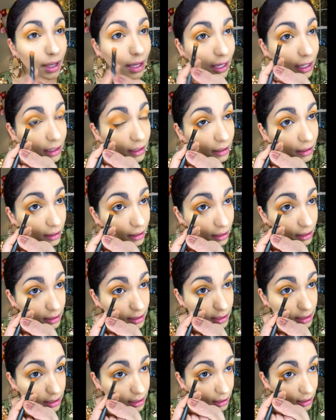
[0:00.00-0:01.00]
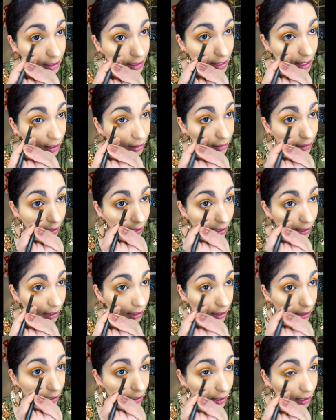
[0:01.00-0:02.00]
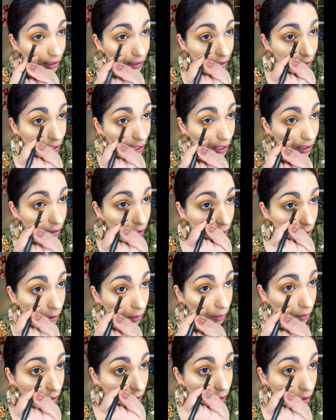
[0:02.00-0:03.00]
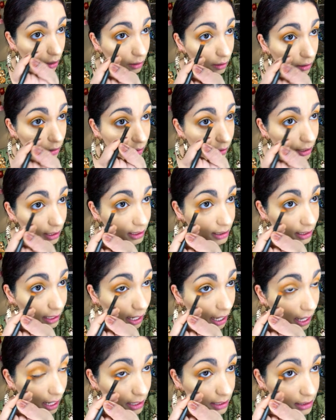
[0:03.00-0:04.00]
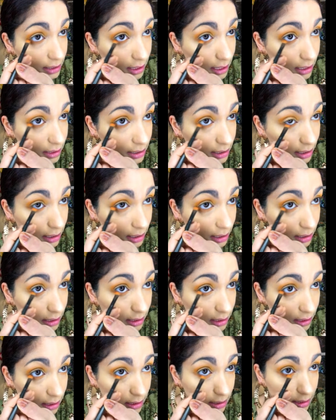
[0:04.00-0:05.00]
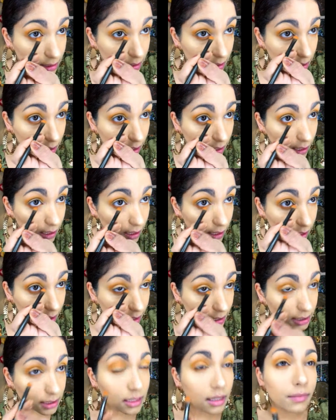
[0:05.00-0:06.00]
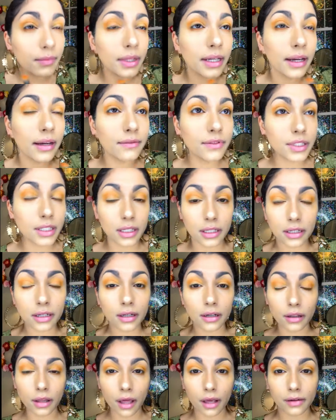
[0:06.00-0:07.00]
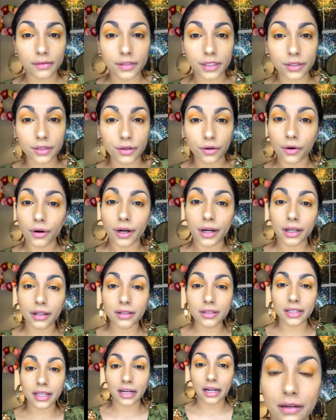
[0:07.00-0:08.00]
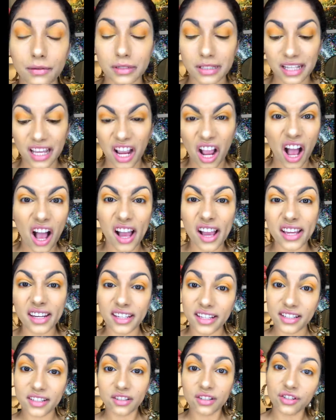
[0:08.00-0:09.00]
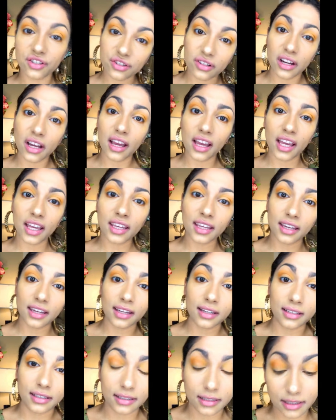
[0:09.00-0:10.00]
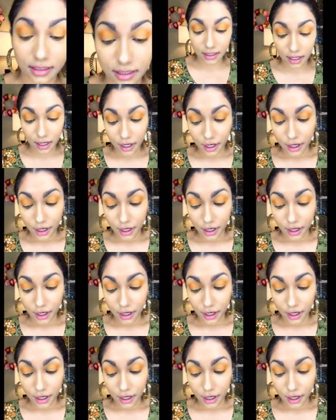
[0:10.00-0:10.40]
that like yellow color that the Access is something I've seen in a lot of tutorials, and I was like, I need to try it.